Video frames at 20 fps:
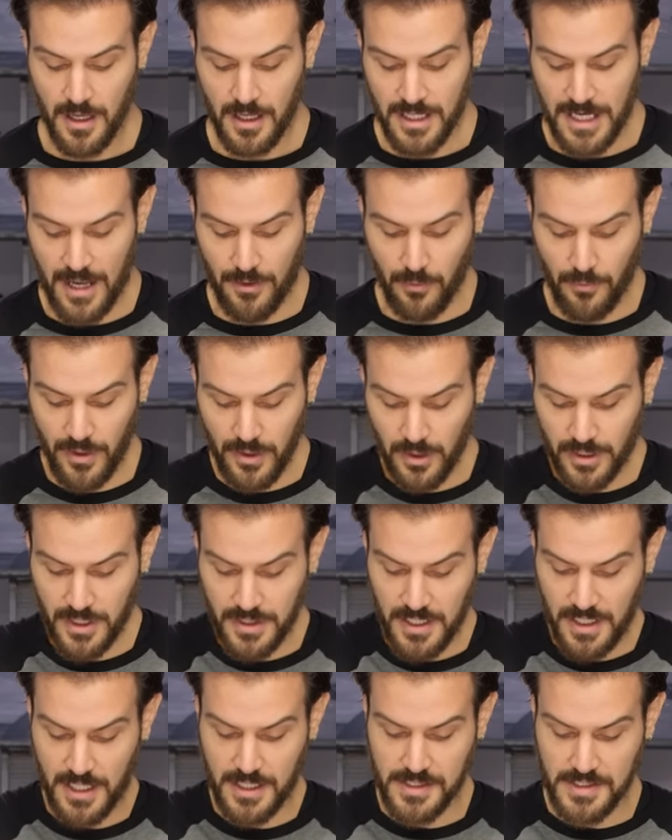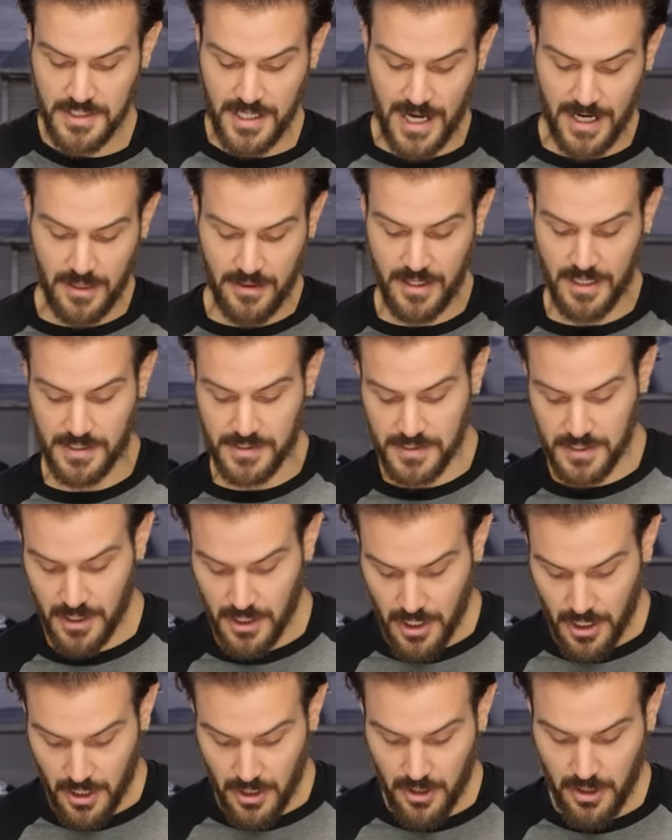Now, when we look at the inside of this,
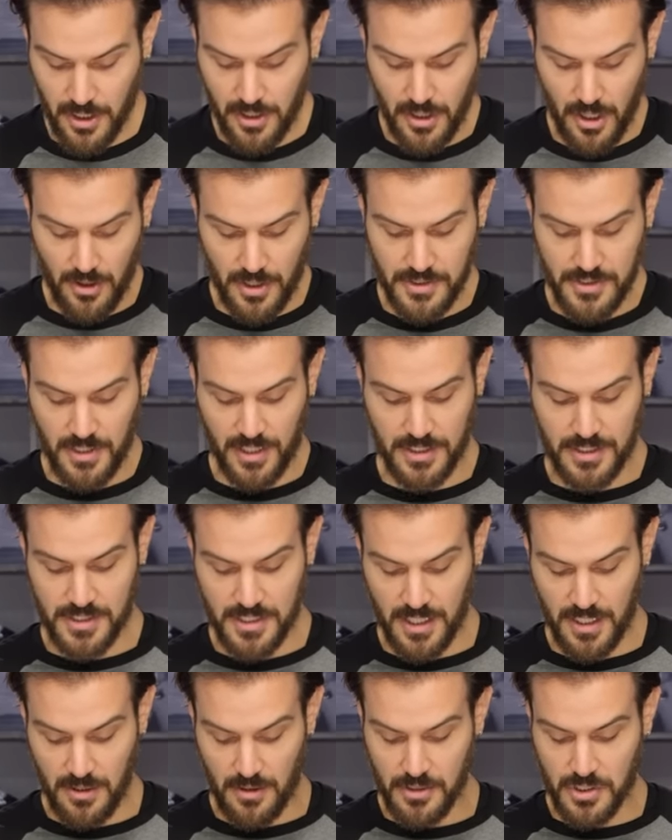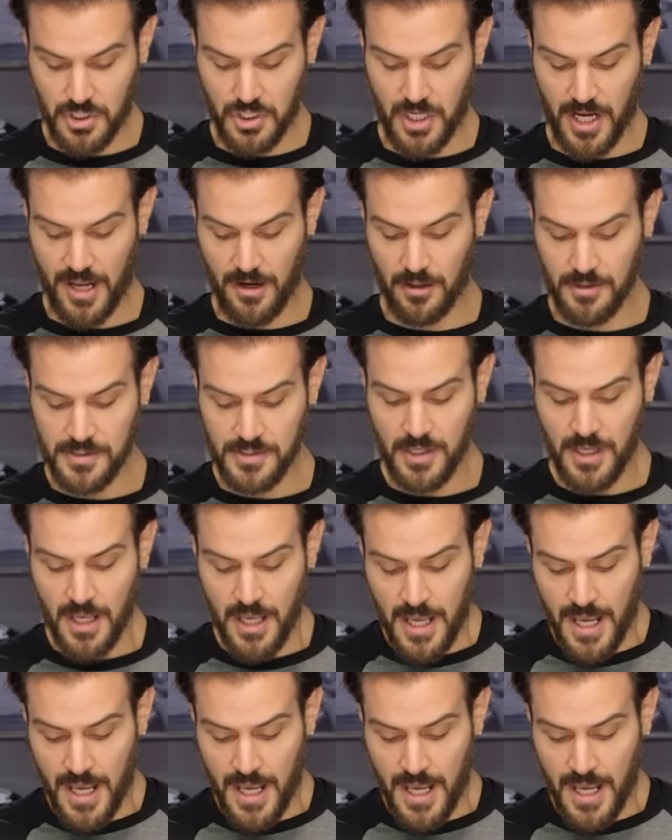you're gonna notice you can see those channels.